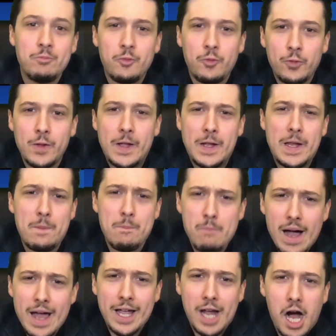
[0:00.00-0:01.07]
flooding
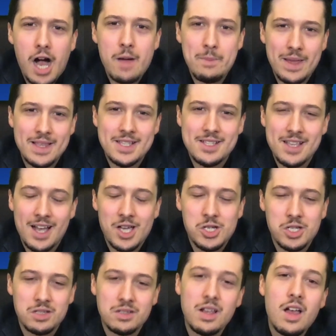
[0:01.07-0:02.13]
my comment
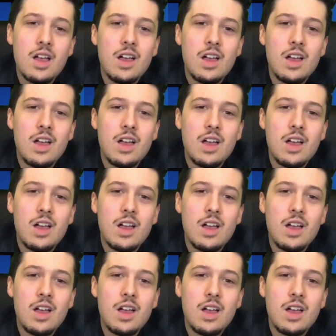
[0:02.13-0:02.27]
section